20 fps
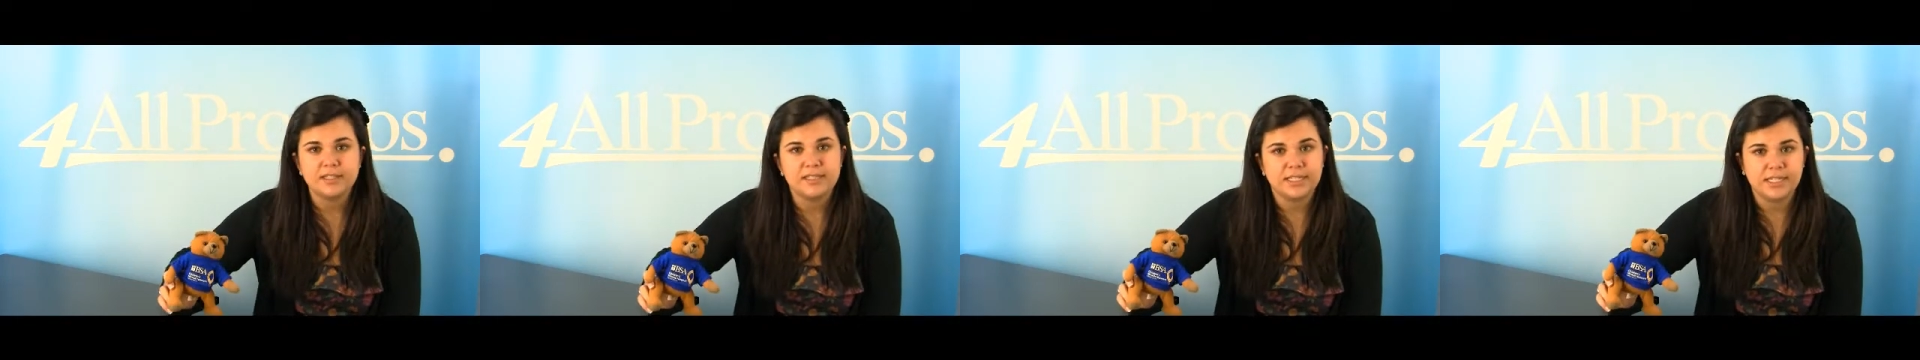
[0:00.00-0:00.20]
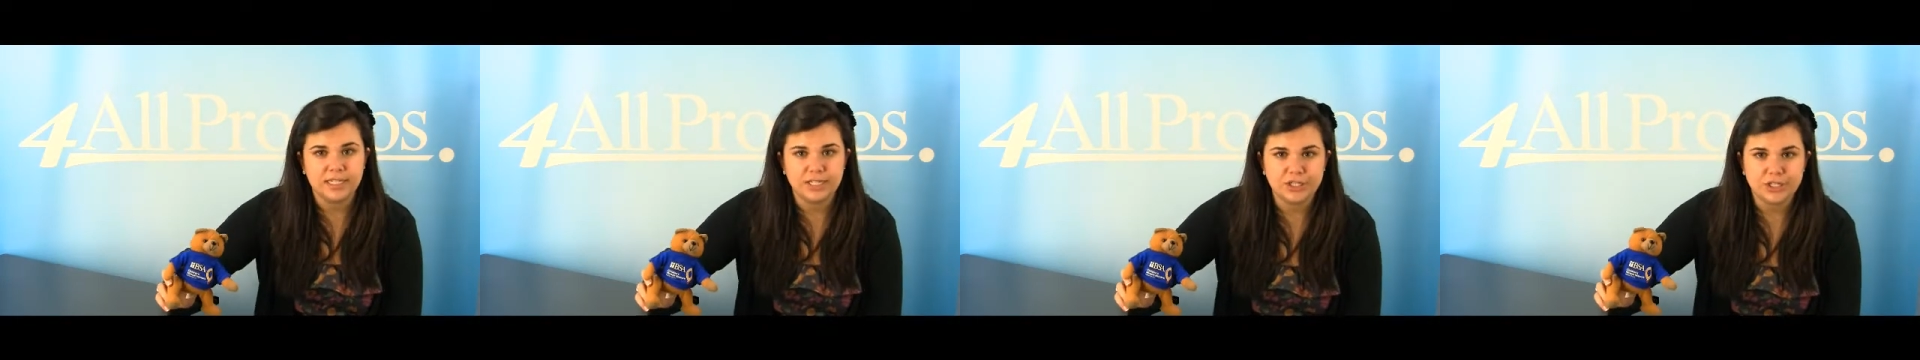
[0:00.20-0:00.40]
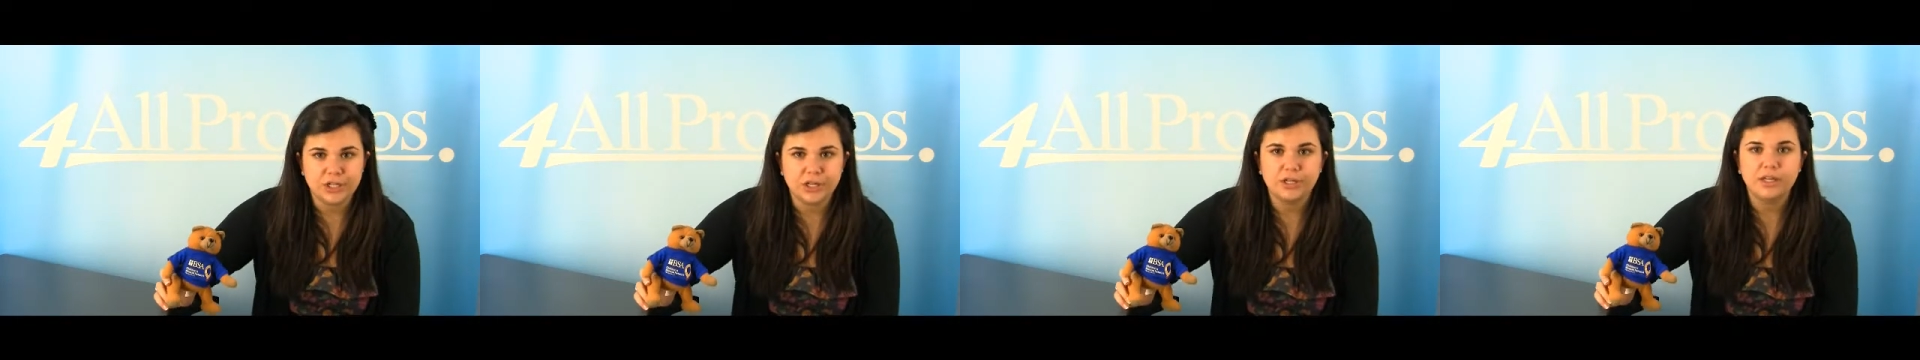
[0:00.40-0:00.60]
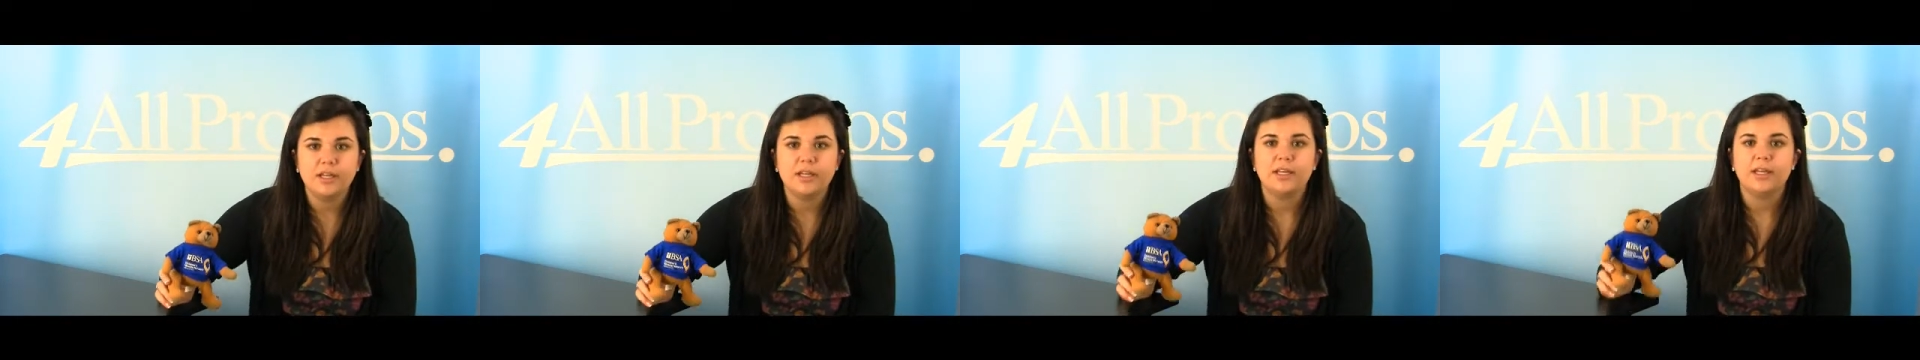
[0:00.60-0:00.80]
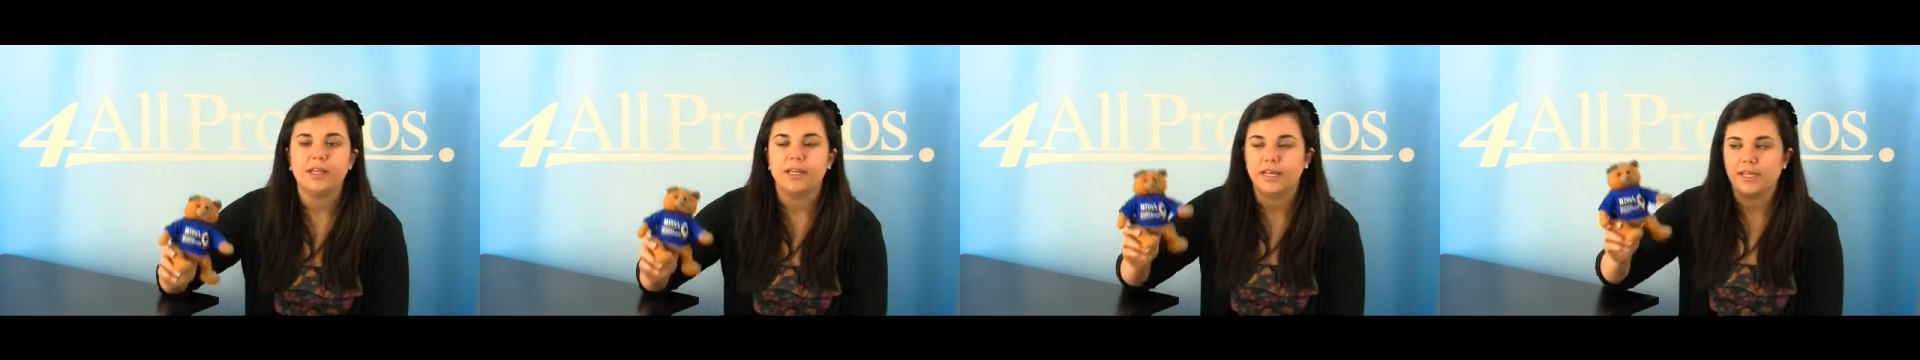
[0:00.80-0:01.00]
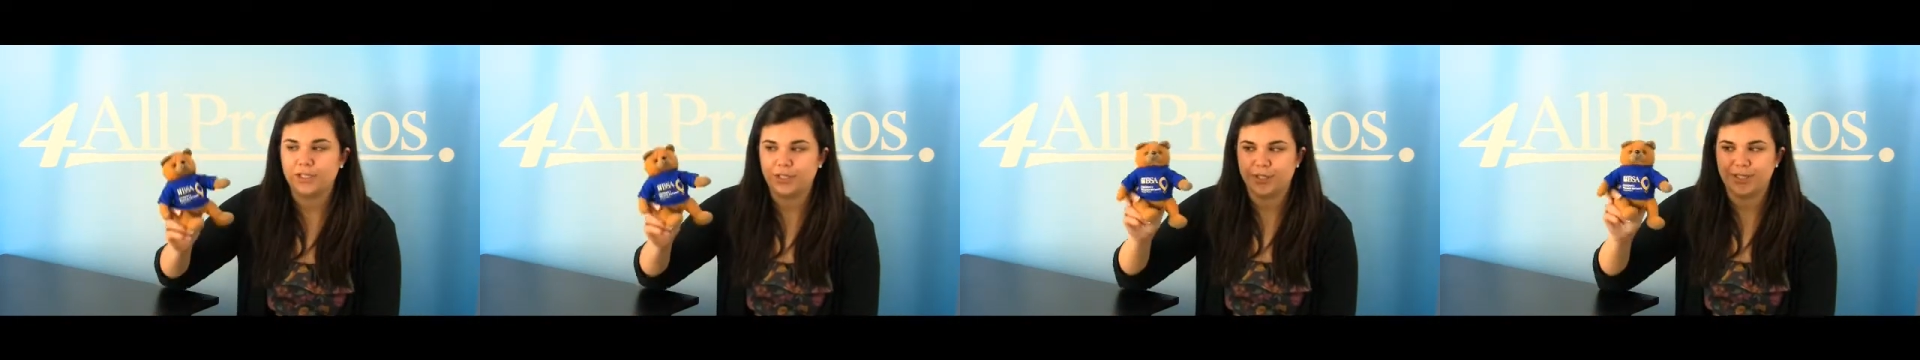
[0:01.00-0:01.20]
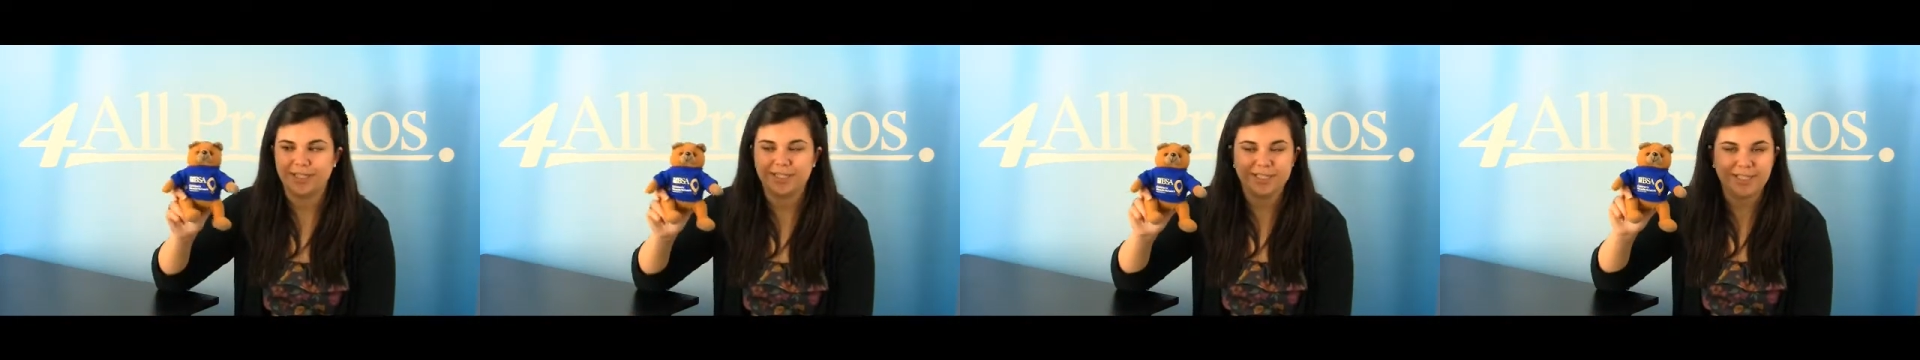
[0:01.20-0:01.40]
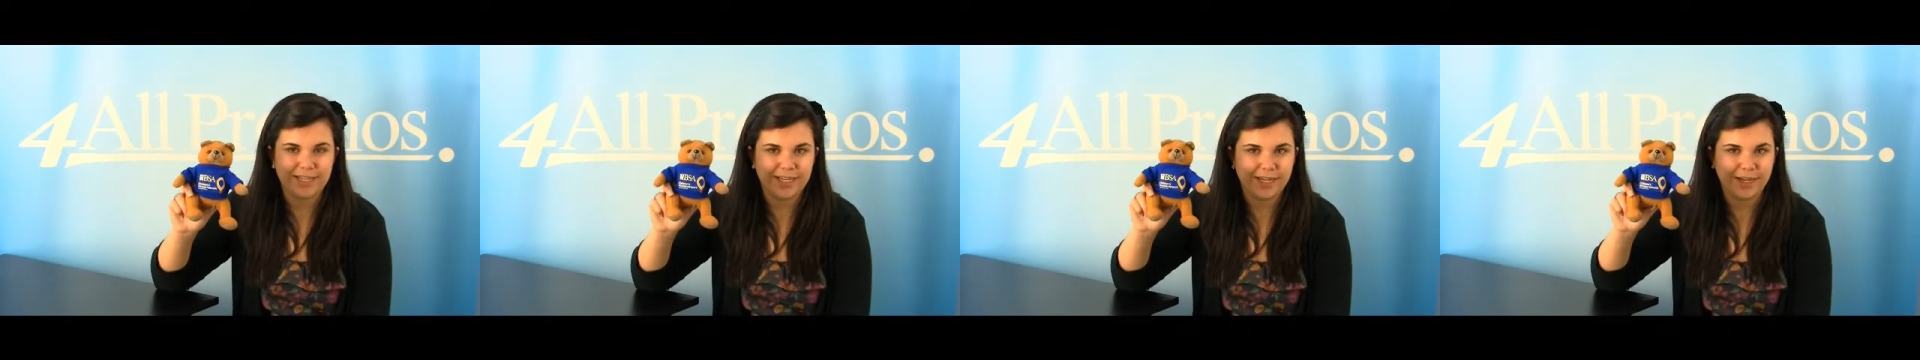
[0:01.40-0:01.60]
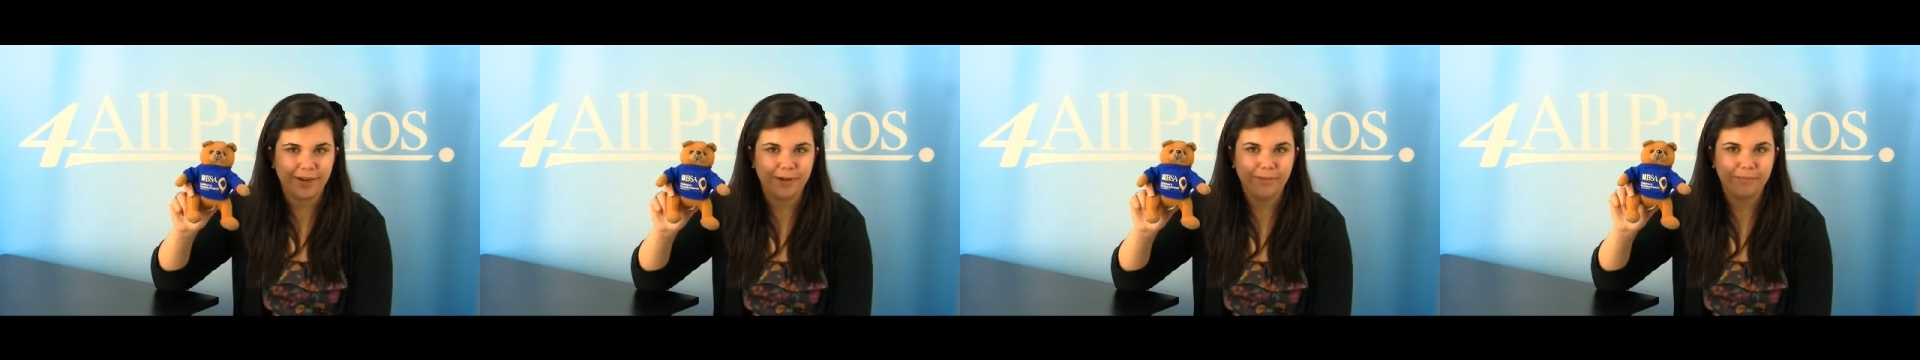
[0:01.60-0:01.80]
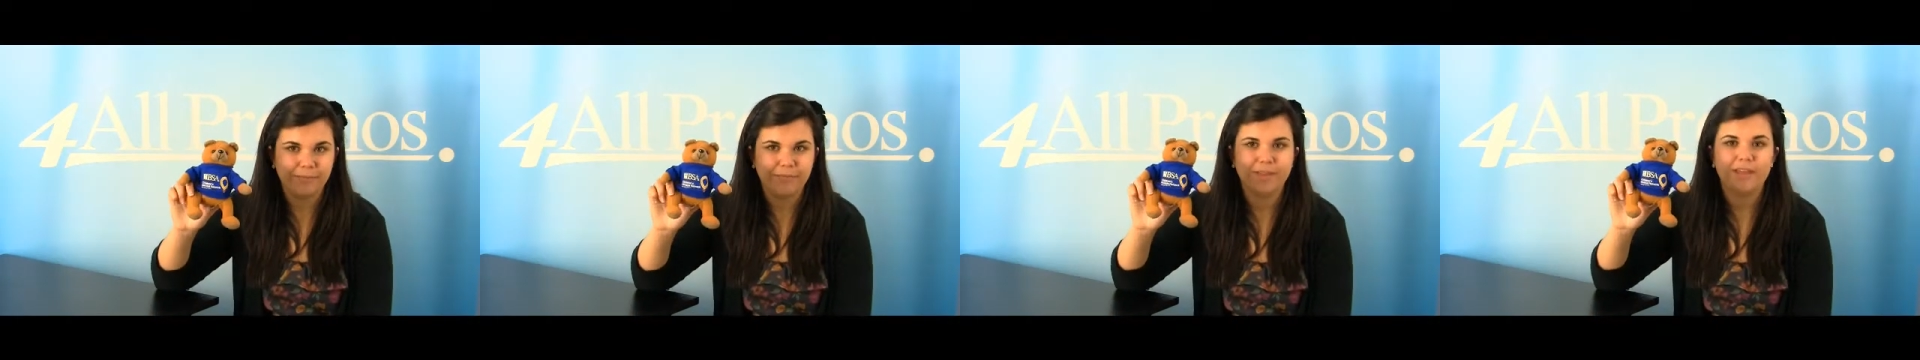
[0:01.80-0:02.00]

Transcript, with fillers: t-shirt, as you can see here,